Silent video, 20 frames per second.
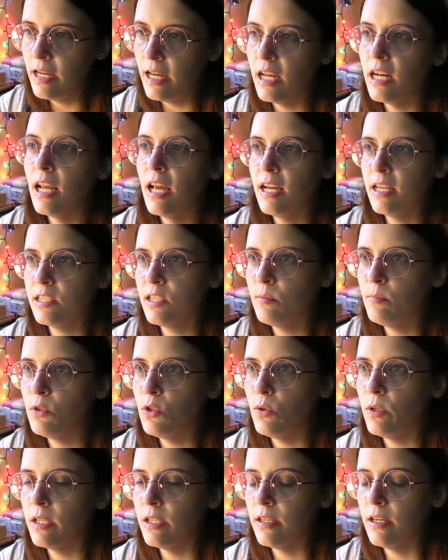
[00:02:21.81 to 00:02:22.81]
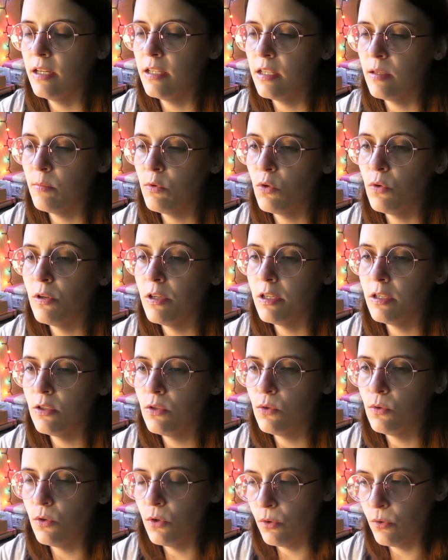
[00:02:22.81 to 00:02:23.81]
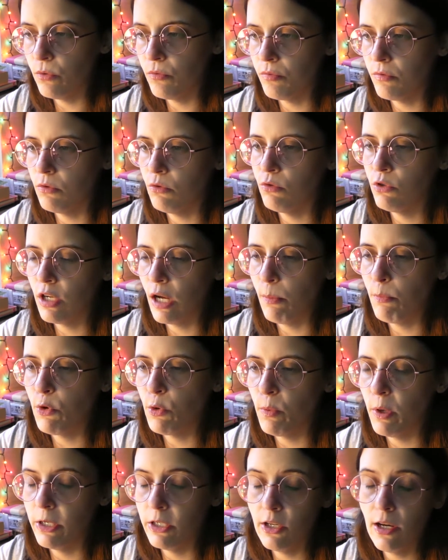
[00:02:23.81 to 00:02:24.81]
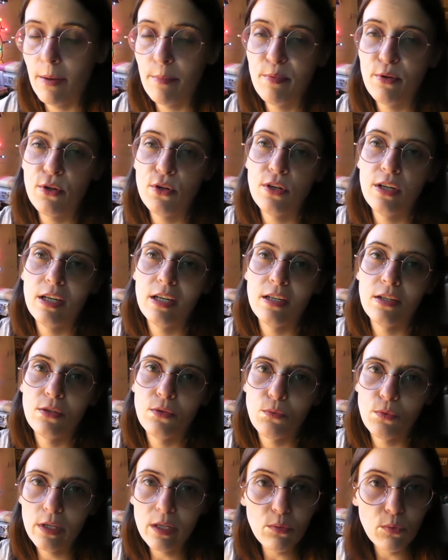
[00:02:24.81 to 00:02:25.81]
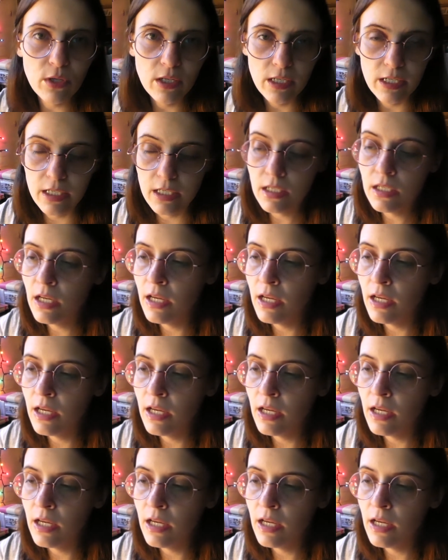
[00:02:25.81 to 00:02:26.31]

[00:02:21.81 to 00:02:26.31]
And as I'm doing that, I'm going to go through chapter by chapter and reread